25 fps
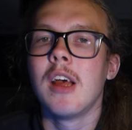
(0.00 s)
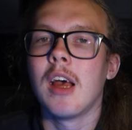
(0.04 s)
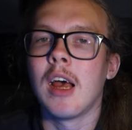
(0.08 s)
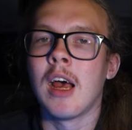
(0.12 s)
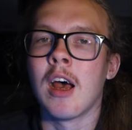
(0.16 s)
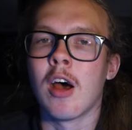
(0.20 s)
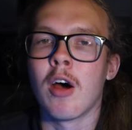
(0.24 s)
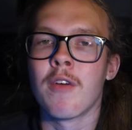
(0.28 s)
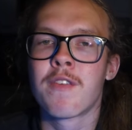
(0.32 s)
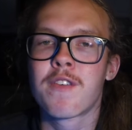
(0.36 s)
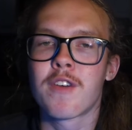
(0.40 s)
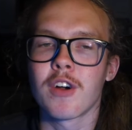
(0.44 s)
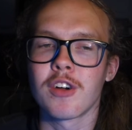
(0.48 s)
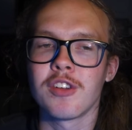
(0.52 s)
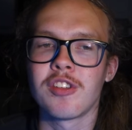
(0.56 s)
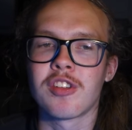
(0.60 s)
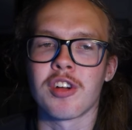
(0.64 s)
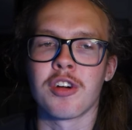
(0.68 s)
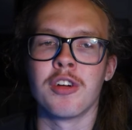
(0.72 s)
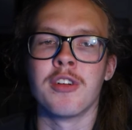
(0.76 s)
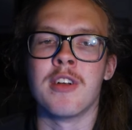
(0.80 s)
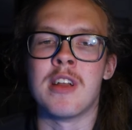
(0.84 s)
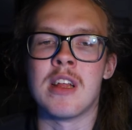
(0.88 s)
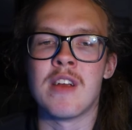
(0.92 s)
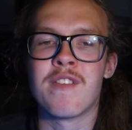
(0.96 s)
Of course, these
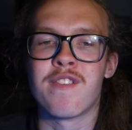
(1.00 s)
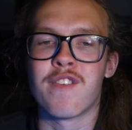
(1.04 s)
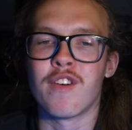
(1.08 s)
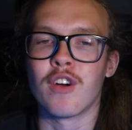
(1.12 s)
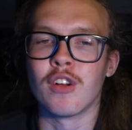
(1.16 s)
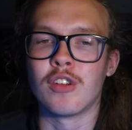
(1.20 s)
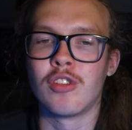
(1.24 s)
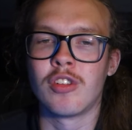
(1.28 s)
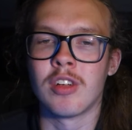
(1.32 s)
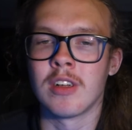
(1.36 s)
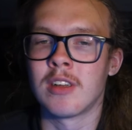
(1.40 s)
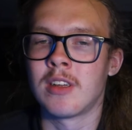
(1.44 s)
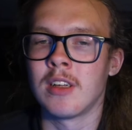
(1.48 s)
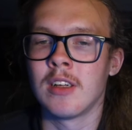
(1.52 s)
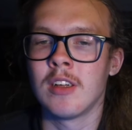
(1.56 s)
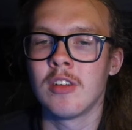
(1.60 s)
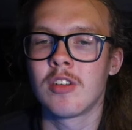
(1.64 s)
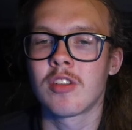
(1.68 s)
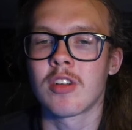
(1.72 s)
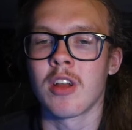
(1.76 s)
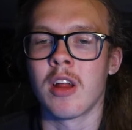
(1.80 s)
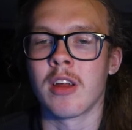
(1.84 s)
are the default settings.